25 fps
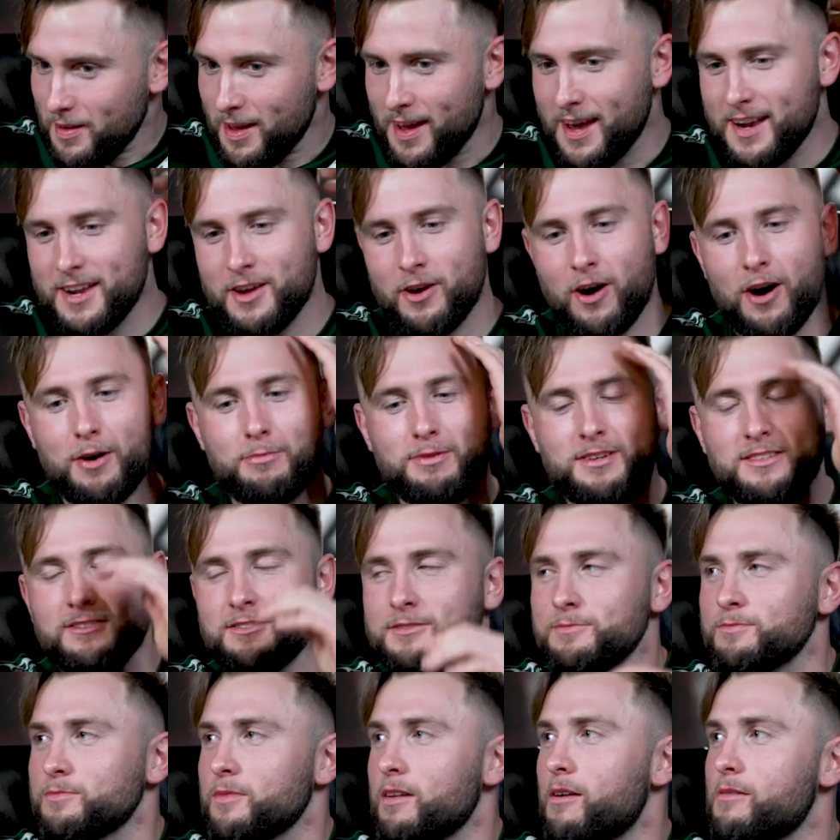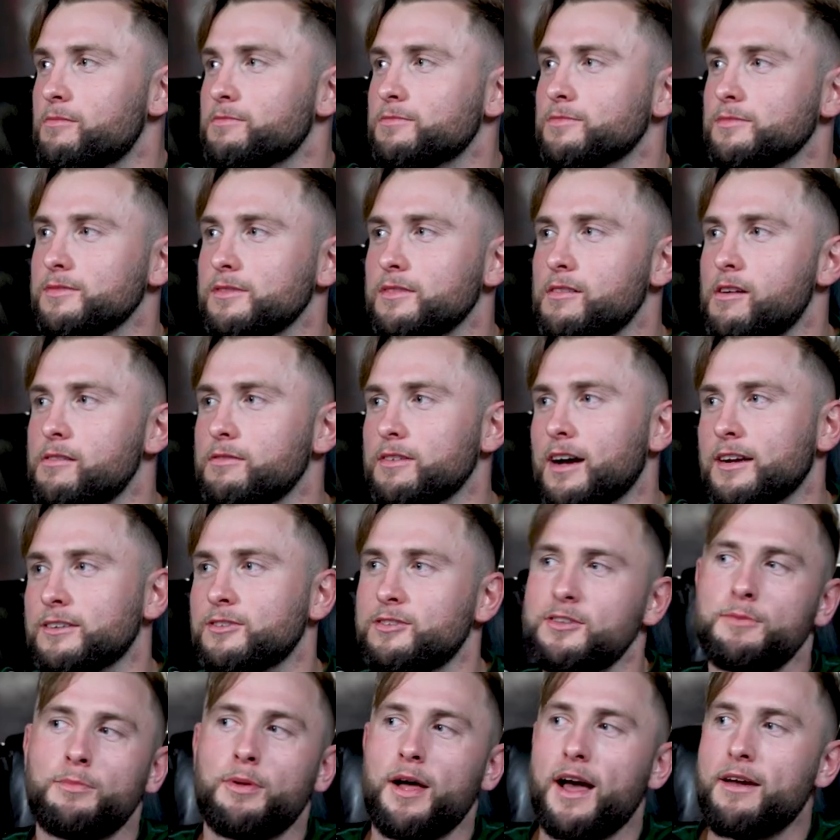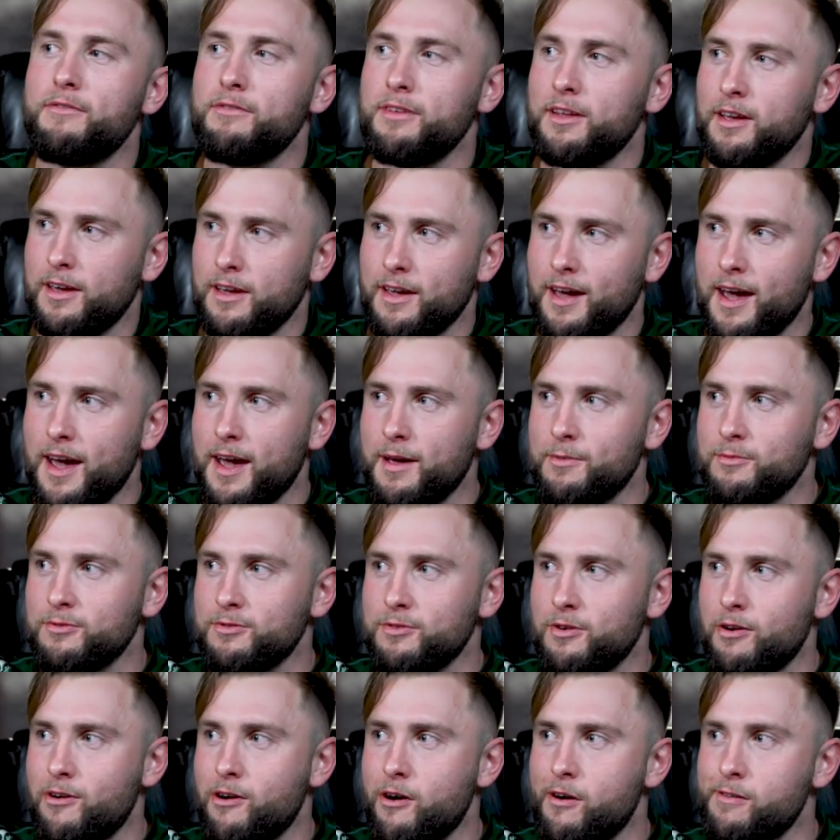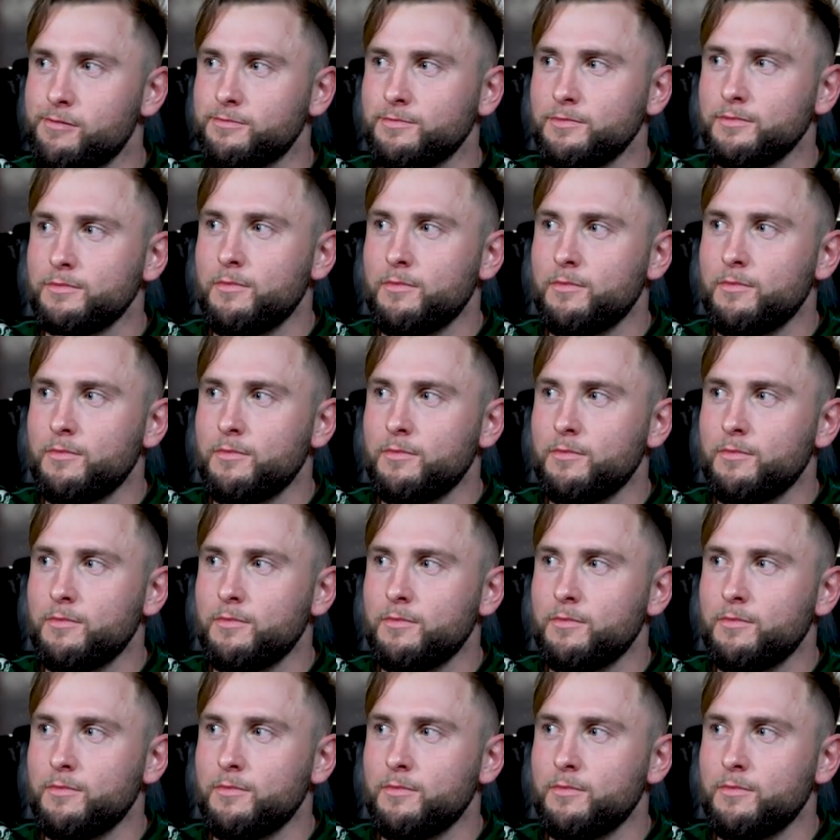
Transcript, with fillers: any hobbies? Like, do you play video games or